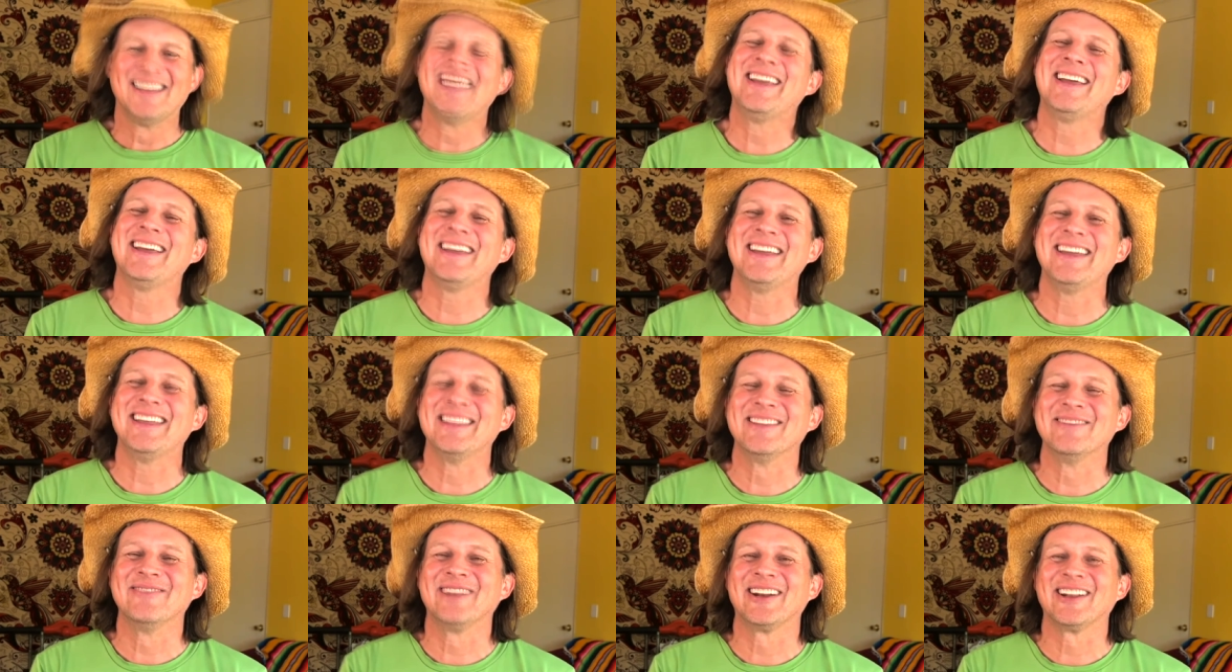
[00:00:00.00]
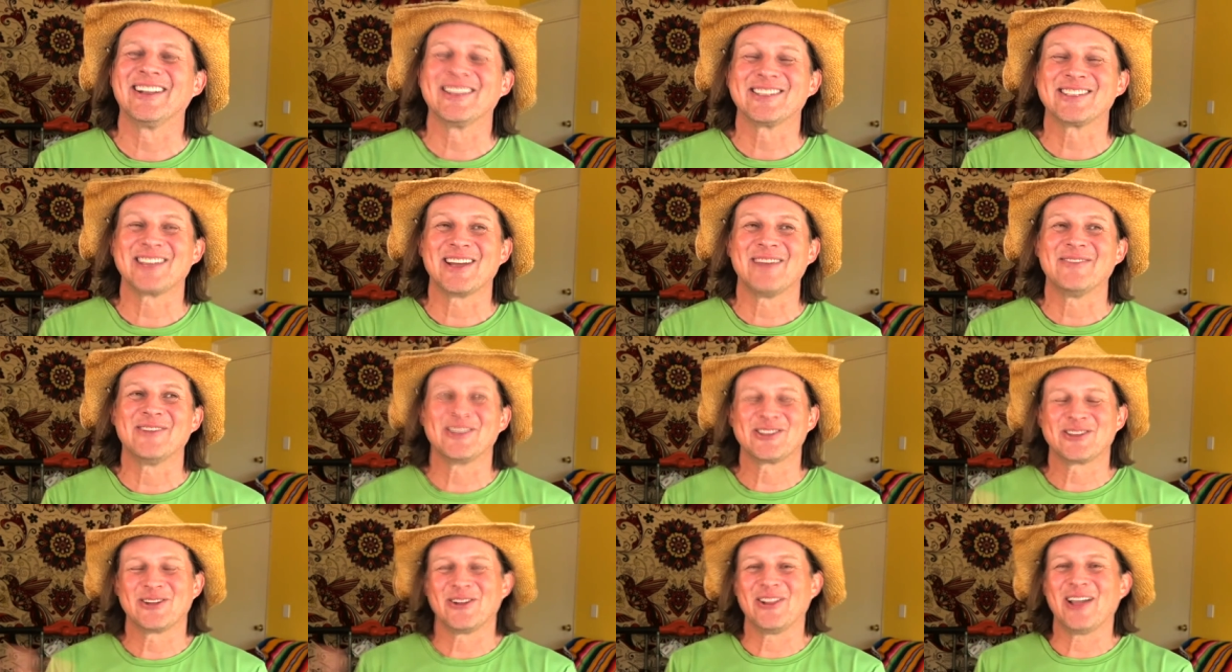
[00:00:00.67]
in the middle of summer.
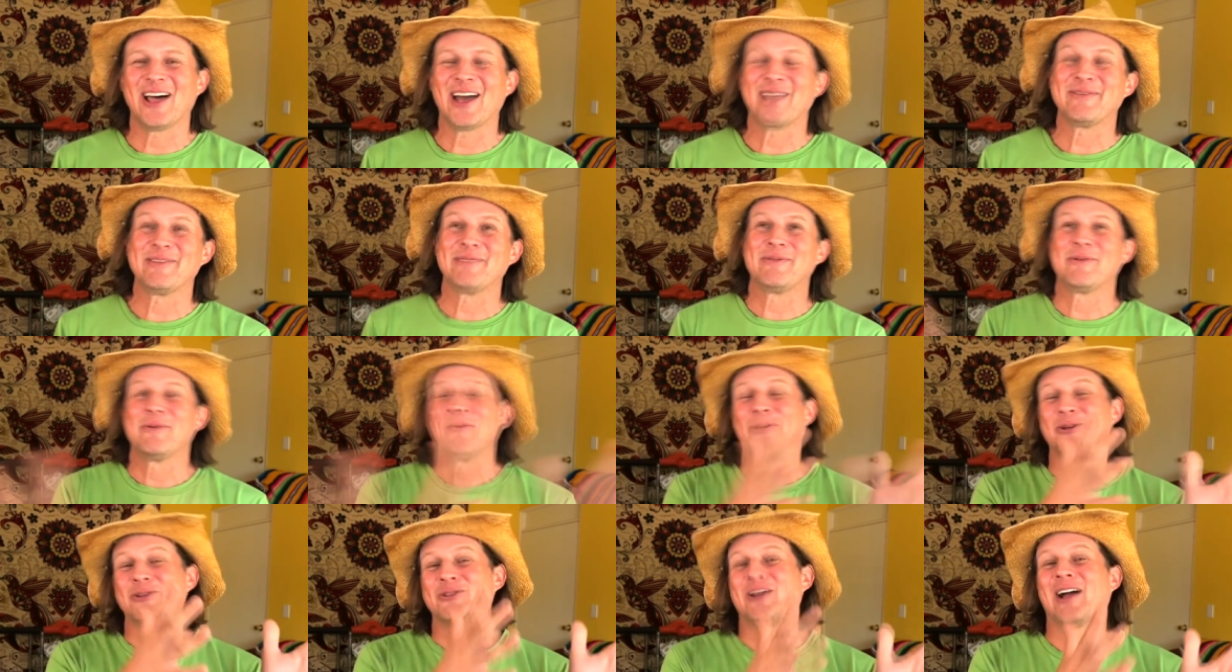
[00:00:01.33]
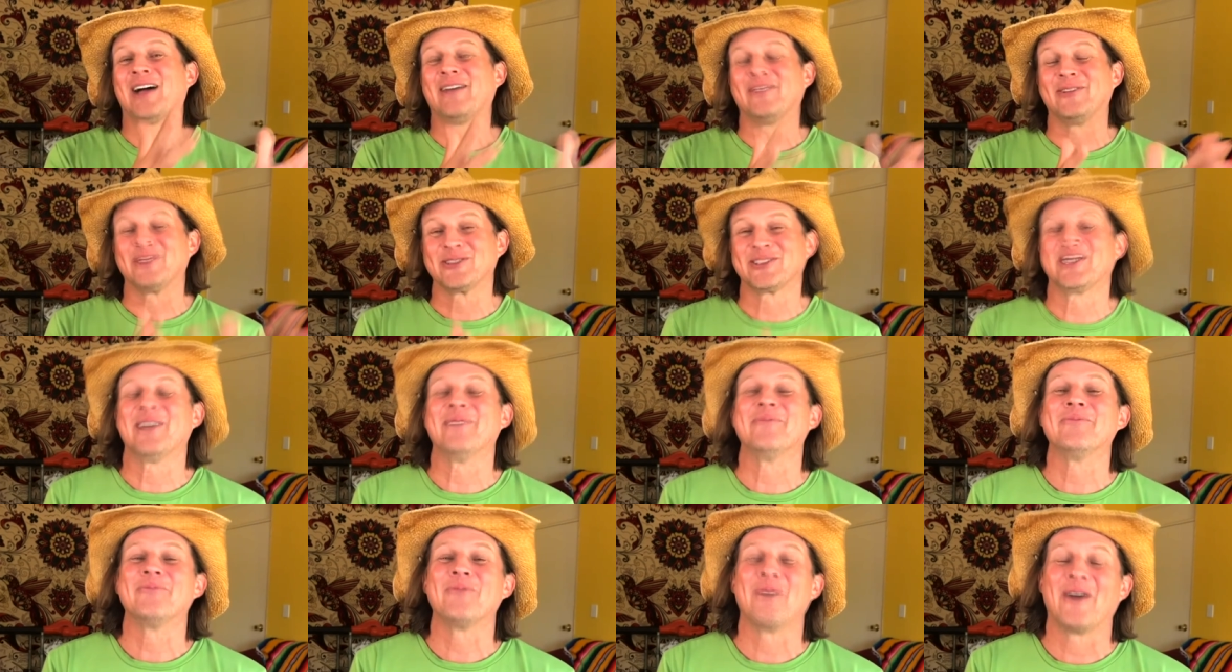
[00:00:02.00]
So a lot of people will travel
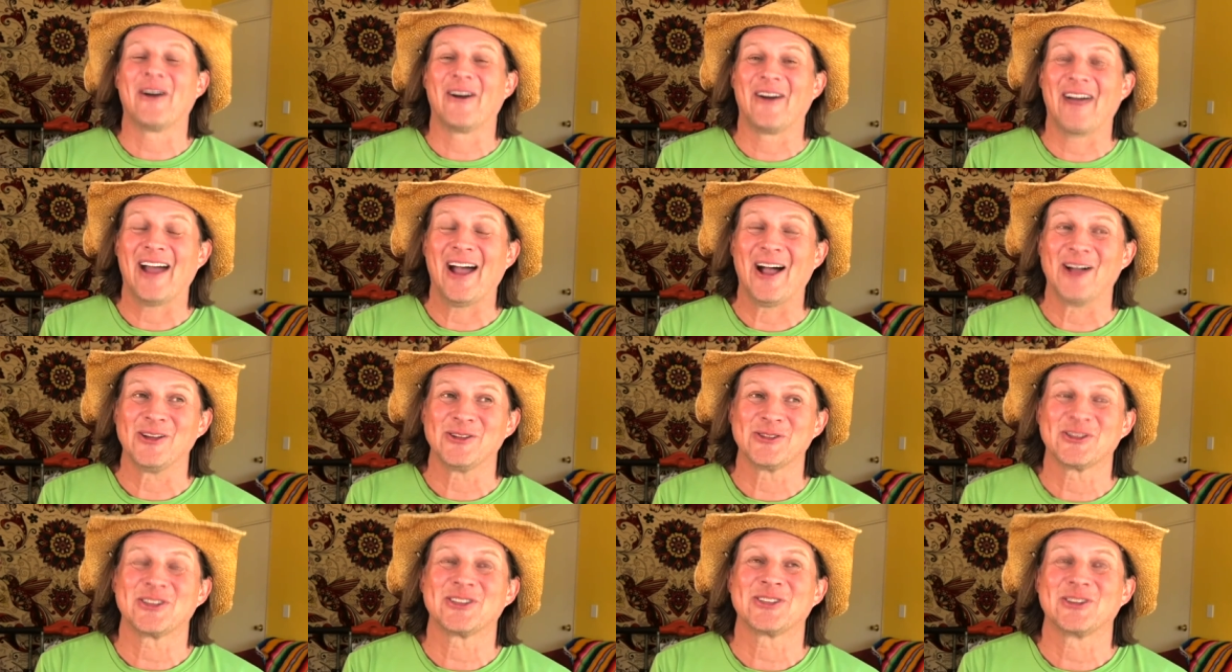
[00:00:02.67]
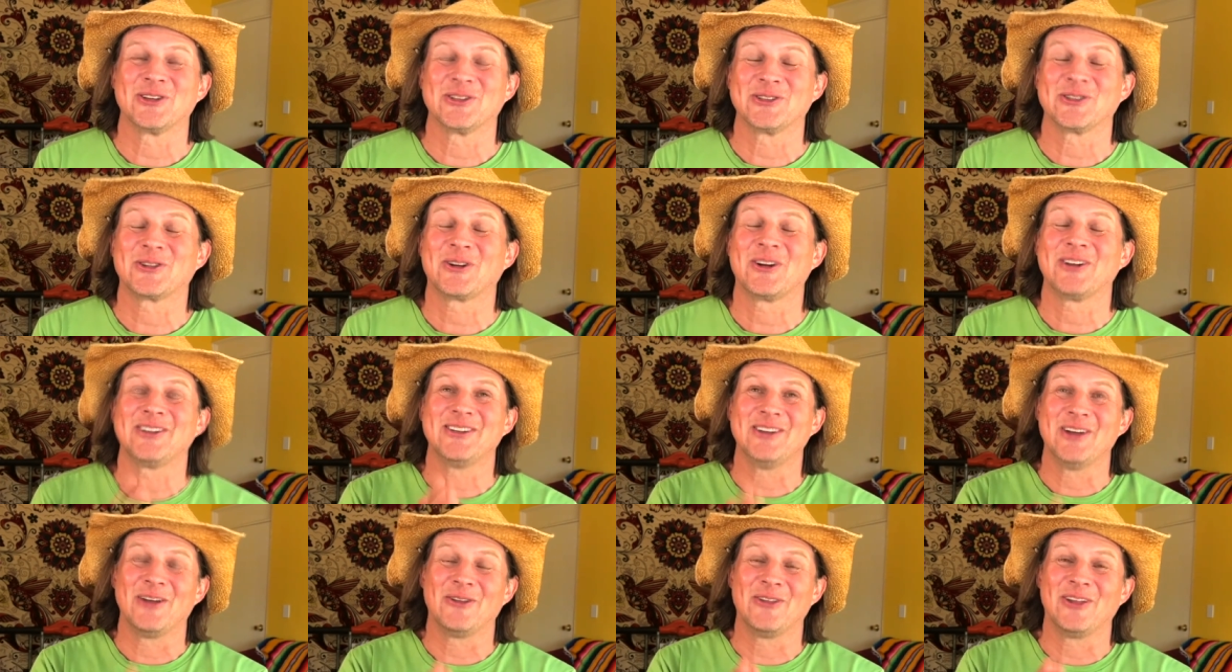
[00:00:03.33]
somewhere else. So it's great
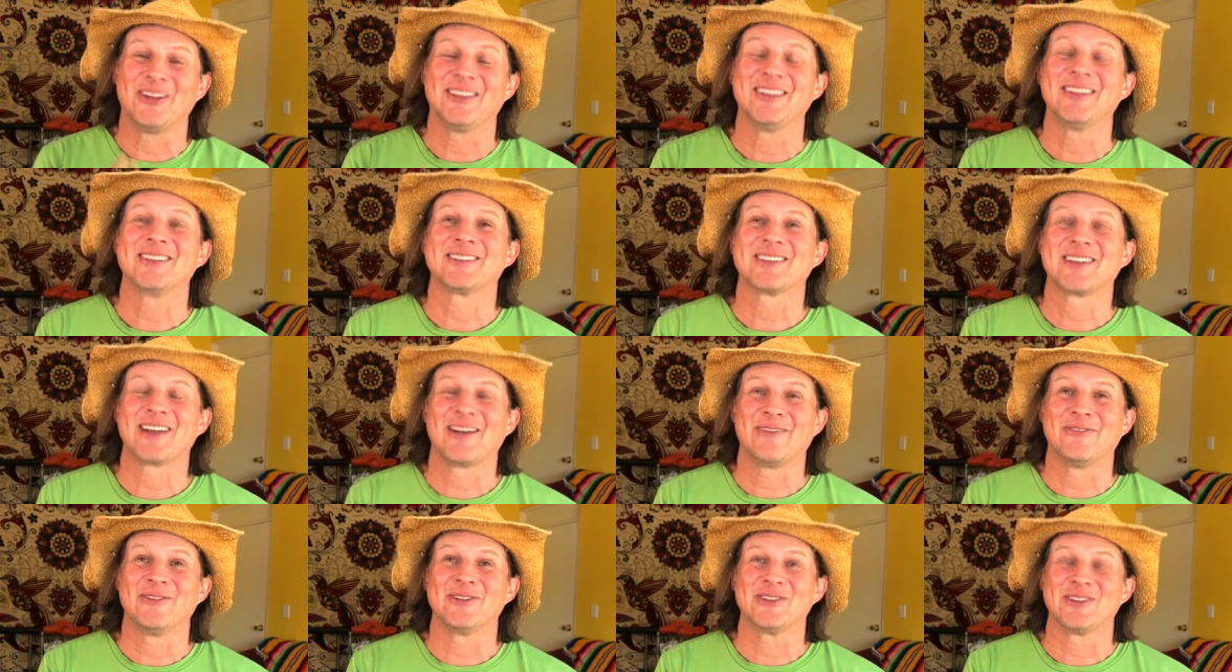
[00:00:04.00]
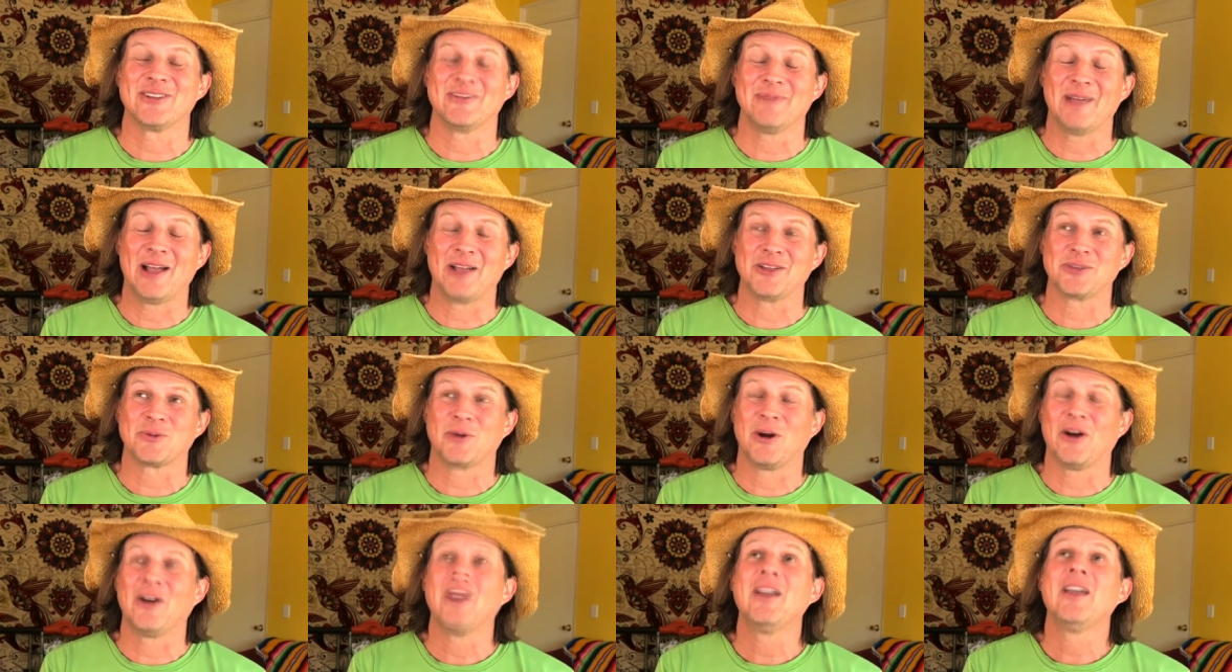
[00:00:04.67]
to know that this covers them
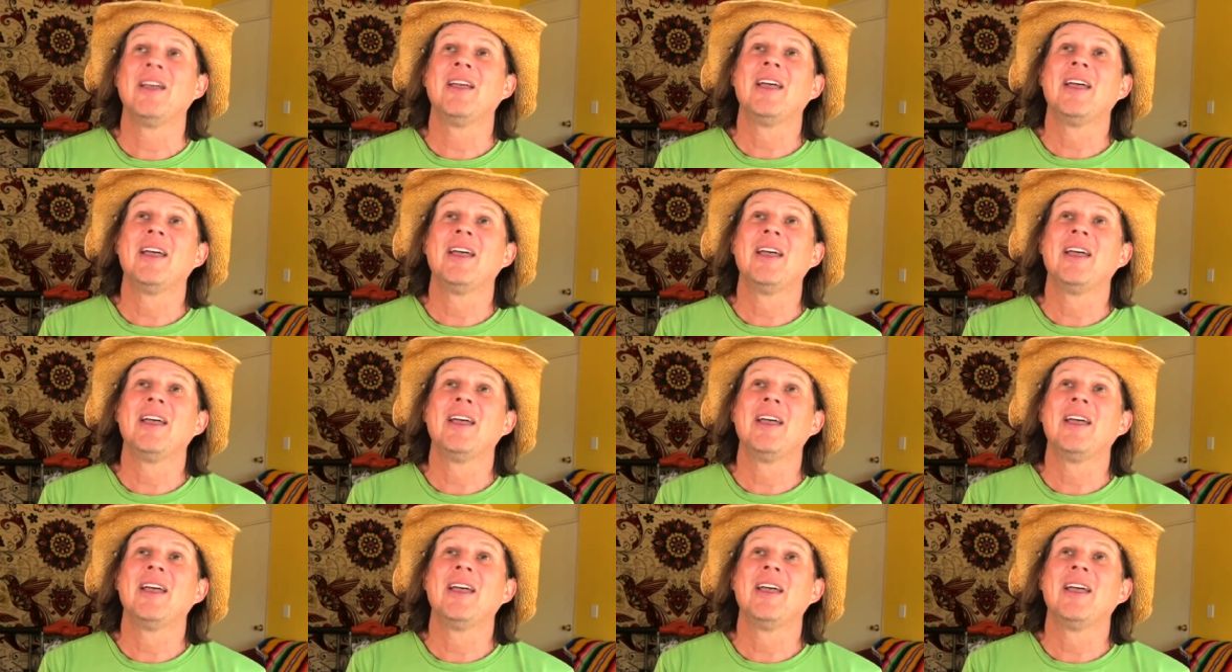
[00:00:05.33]
elsewhere.